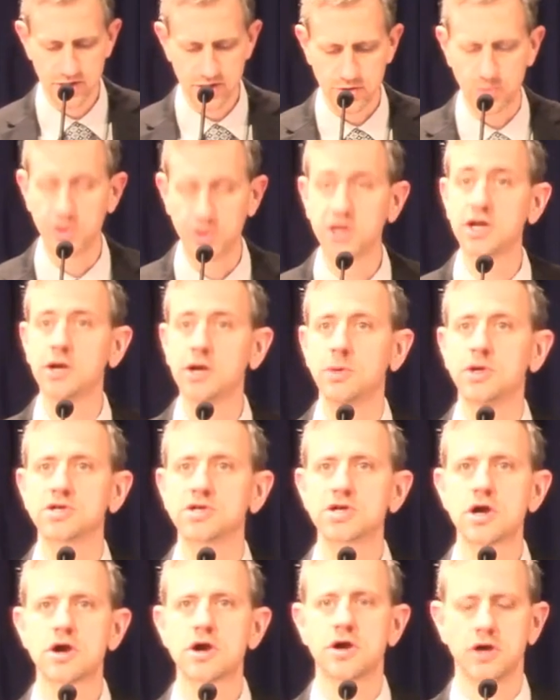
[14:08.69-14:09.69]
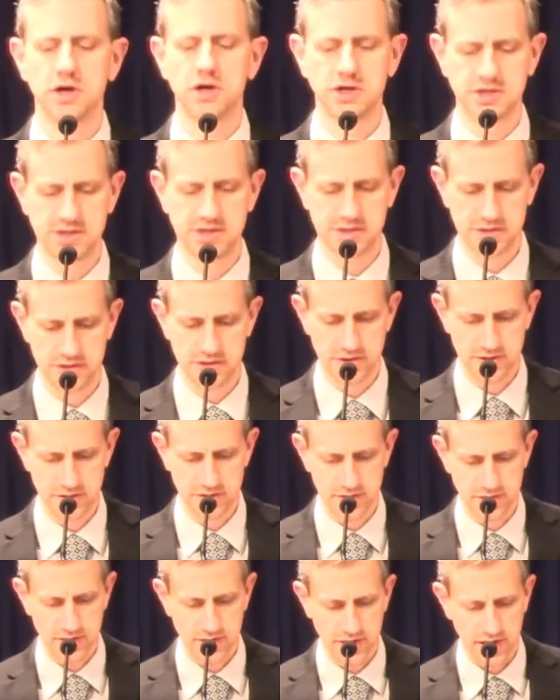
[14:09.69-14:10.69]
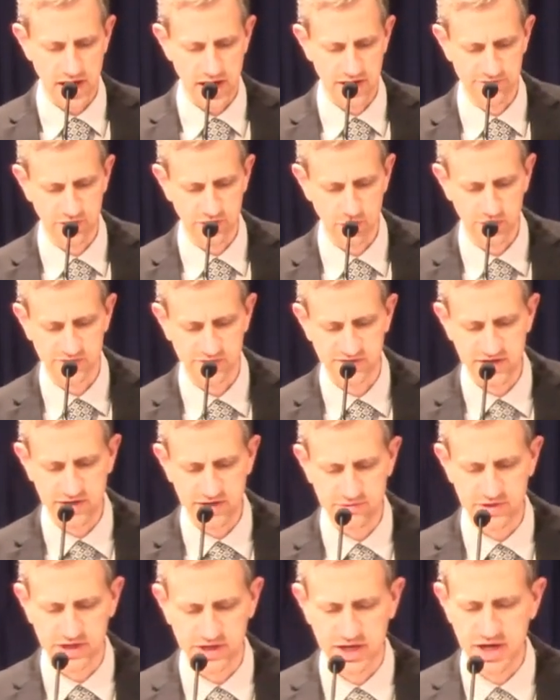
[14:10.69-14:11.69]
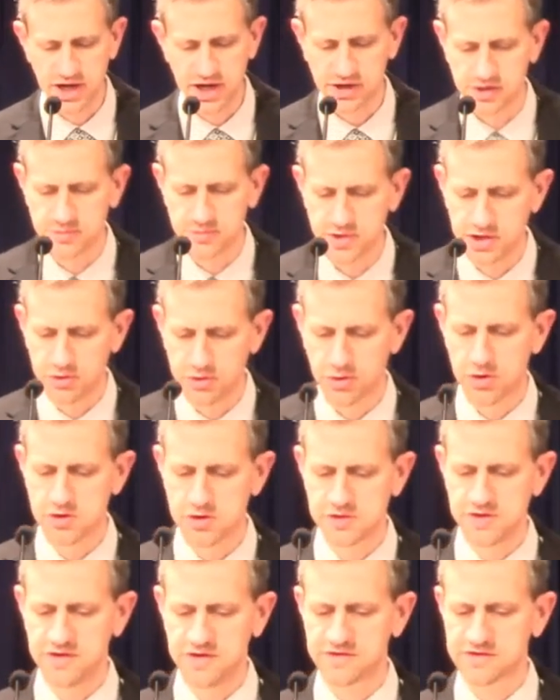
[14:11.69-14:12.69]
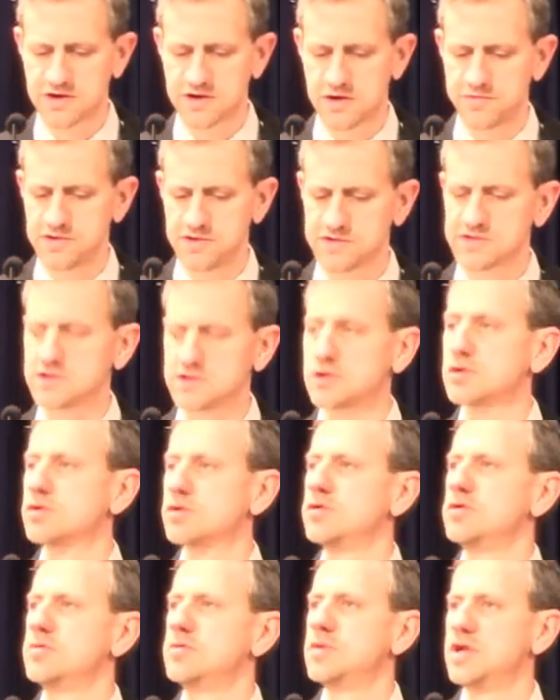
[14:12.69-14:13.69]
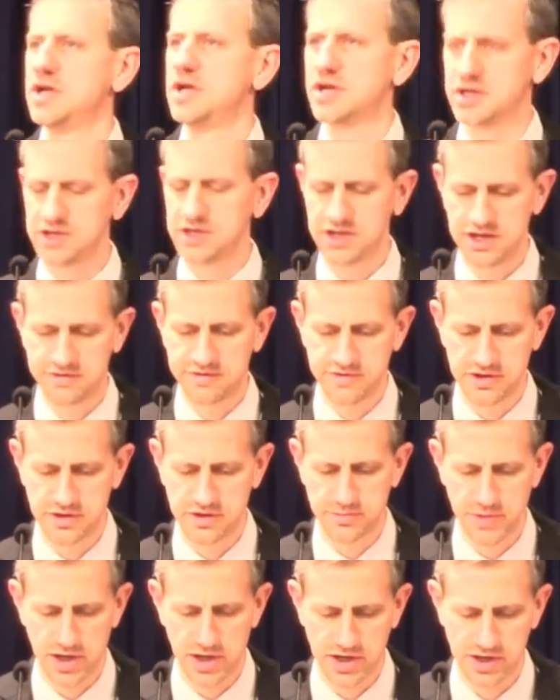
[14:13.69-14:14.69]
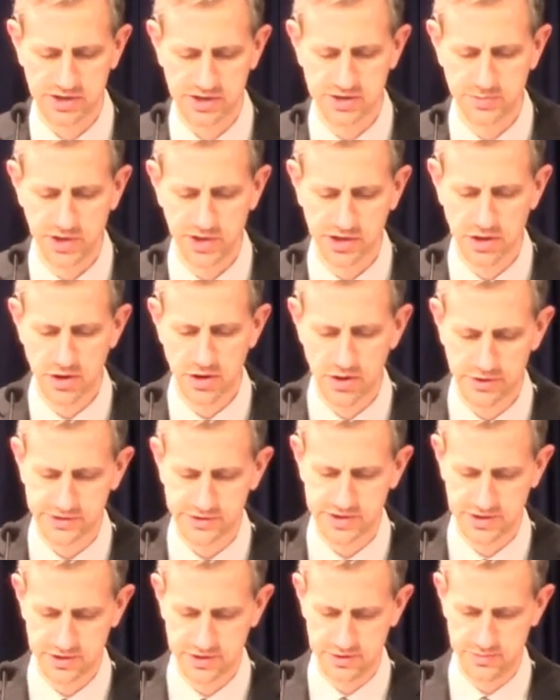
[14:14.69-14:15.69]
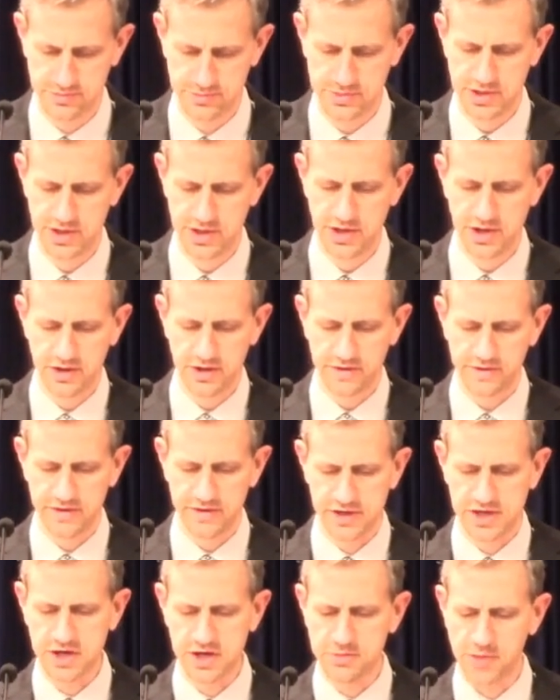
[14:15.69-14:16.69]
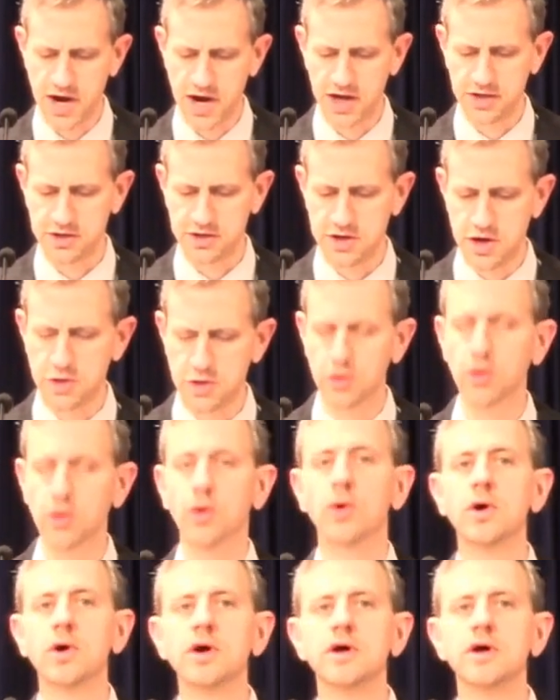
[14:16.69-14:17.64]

When he returned, Having received the kingdom, he ordered these servants to whom he had given the money to be called to him, that he might know